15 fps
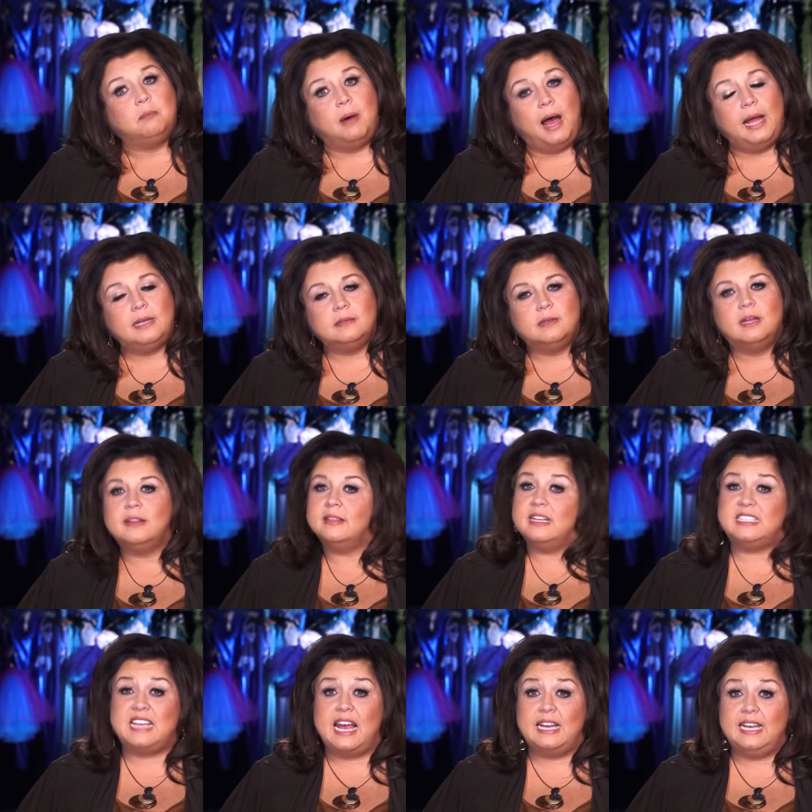but
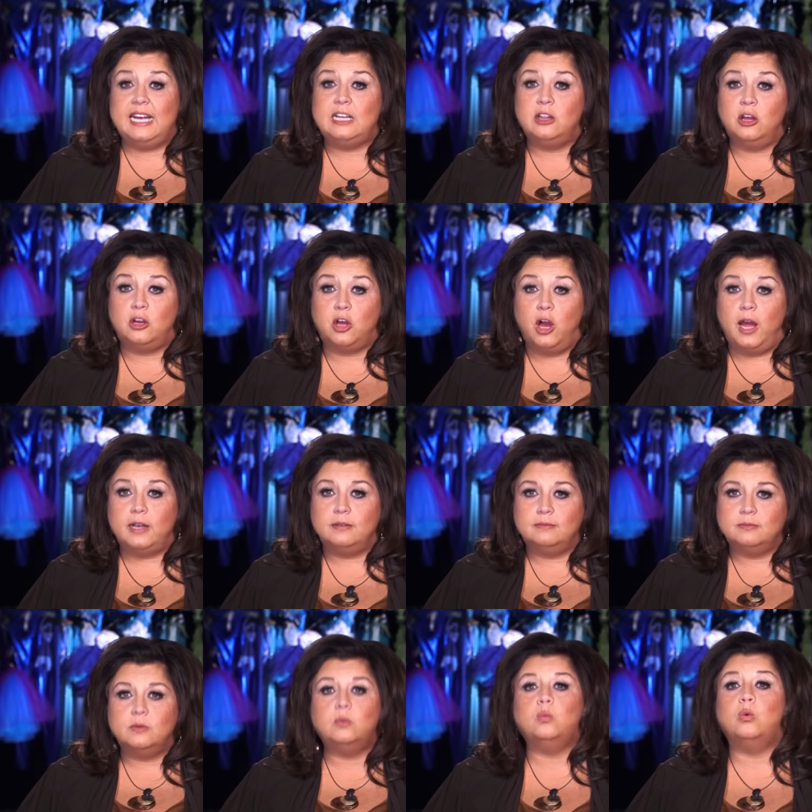the technique looked good.
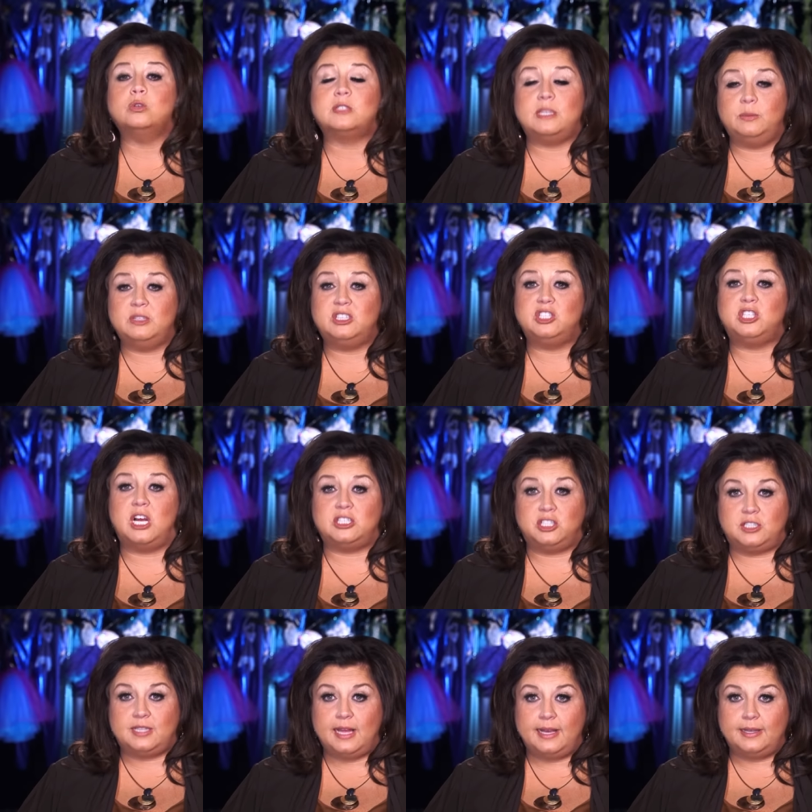We'll see what the
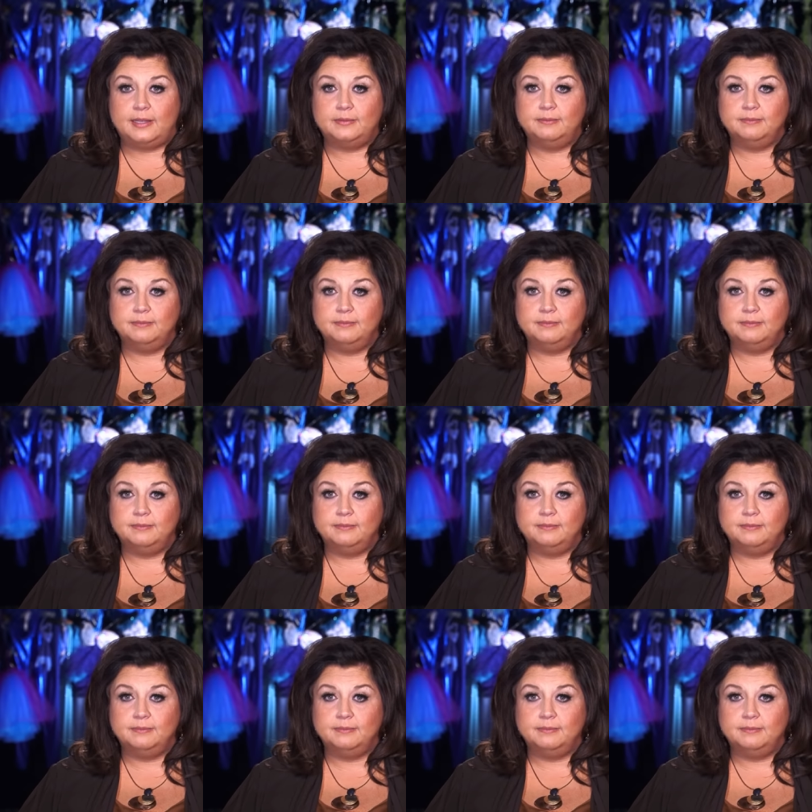judges think.